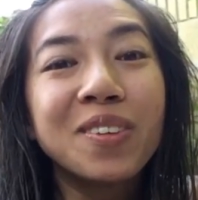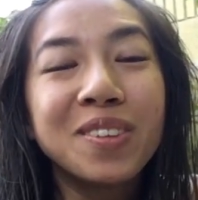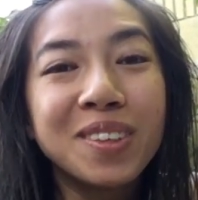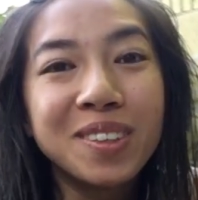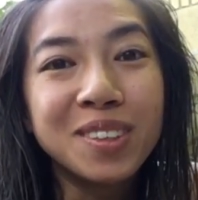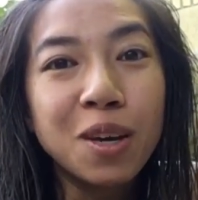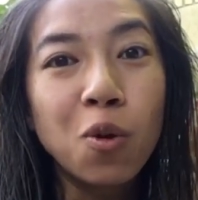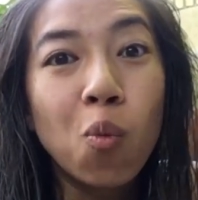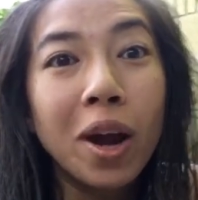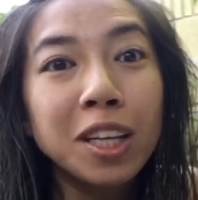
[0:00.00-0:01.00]
the
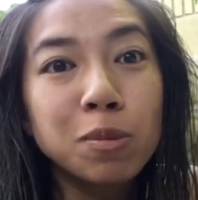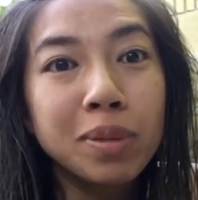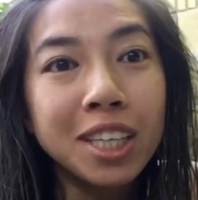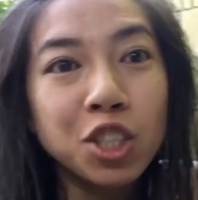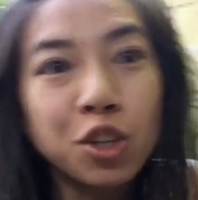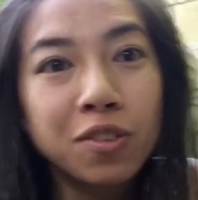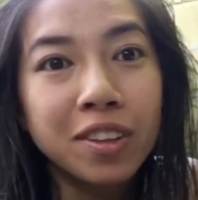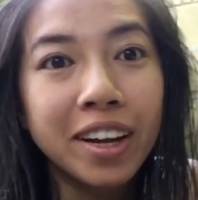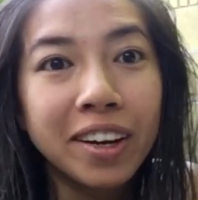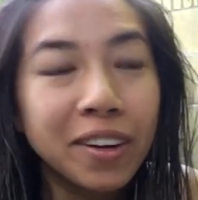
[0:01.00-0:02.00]
white peach over
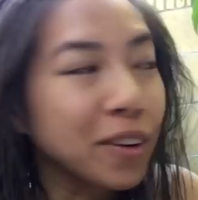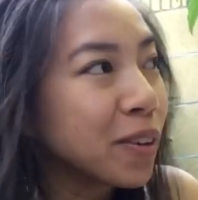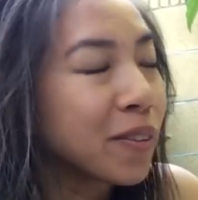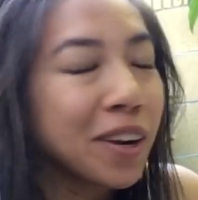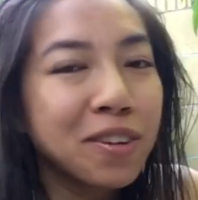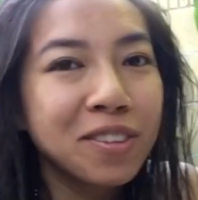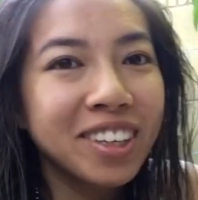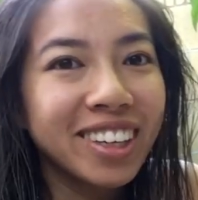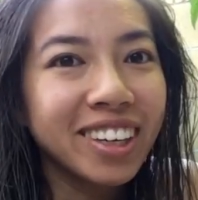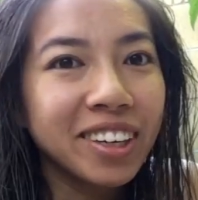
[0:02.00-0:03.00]
there, right over
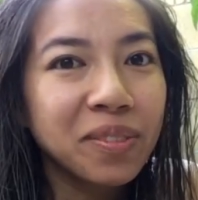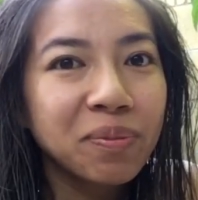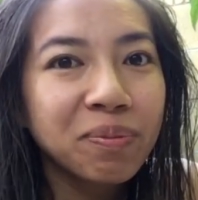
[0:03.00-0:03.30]
here.